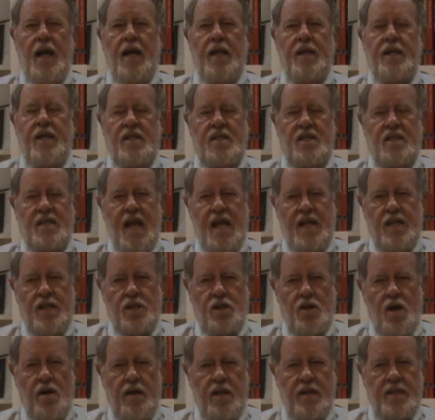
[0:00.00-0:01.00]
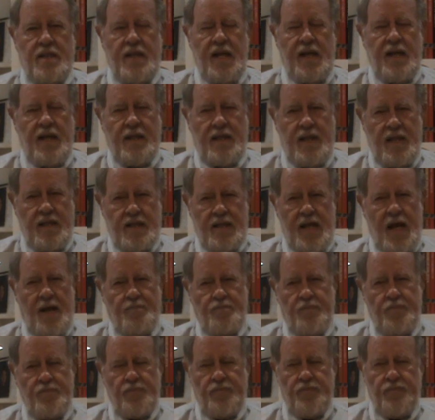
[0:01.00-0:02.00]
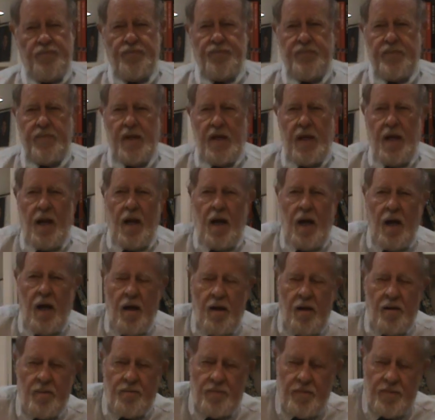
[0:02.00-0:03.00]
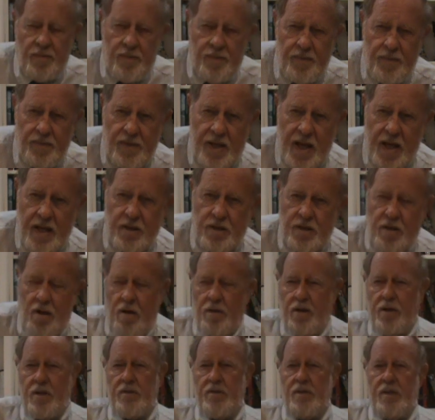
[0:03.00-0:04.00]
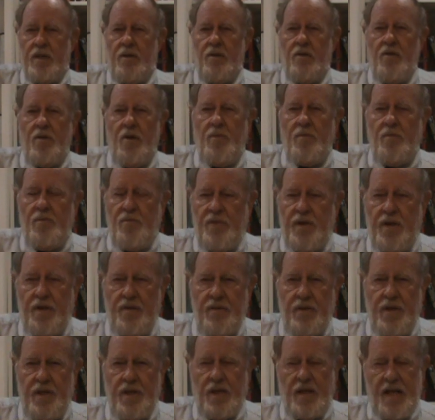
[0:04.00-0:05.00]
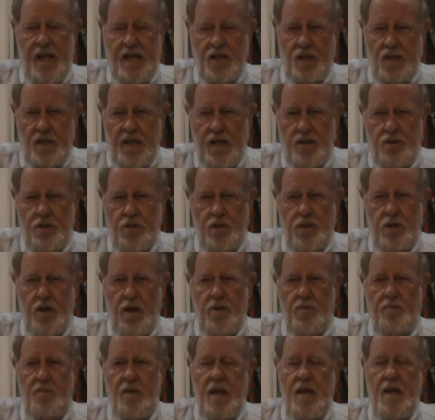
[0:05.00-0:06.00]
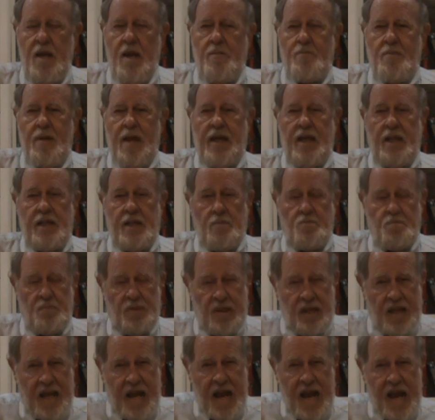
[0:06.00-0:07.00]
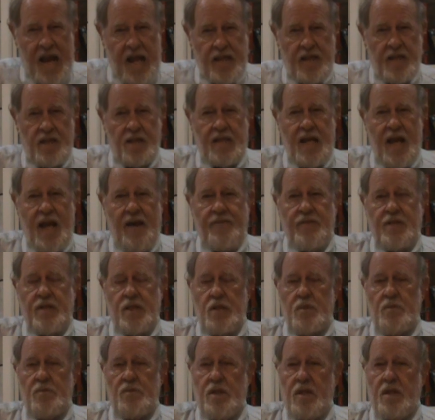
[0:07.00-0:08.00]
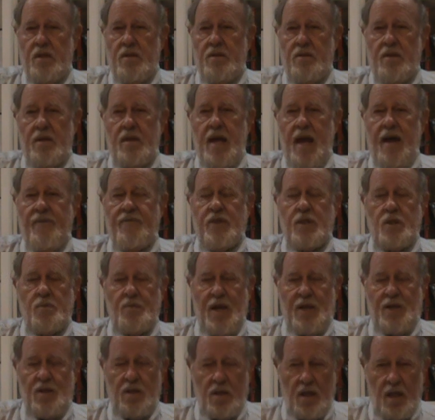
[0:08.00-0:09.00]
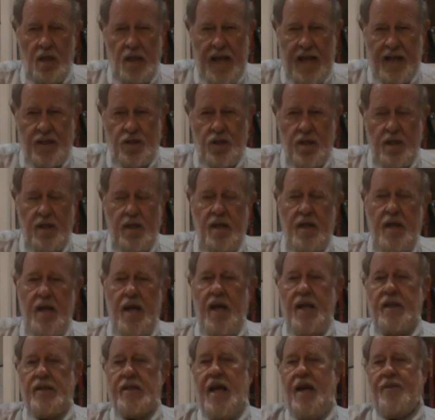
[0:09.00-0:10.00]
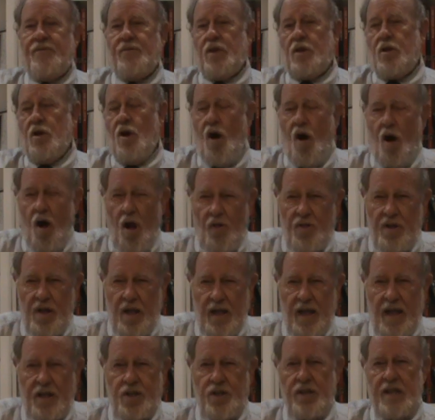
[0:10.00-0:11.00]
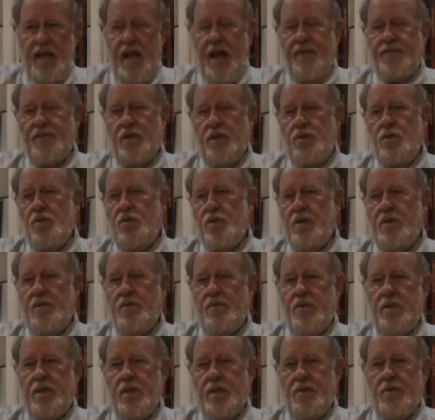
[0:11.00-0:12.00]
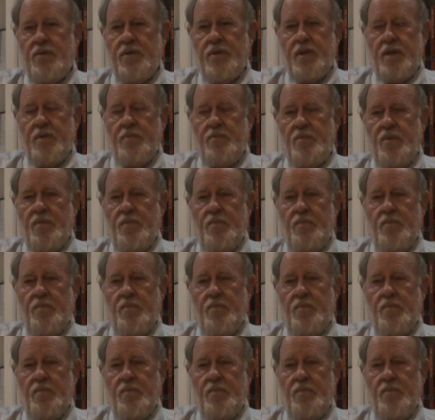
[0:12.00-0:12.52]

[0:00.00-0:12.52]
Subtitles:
The states started setting these up. They started, the legislature started making the plans to have a special election. They have to call the election. They have to do the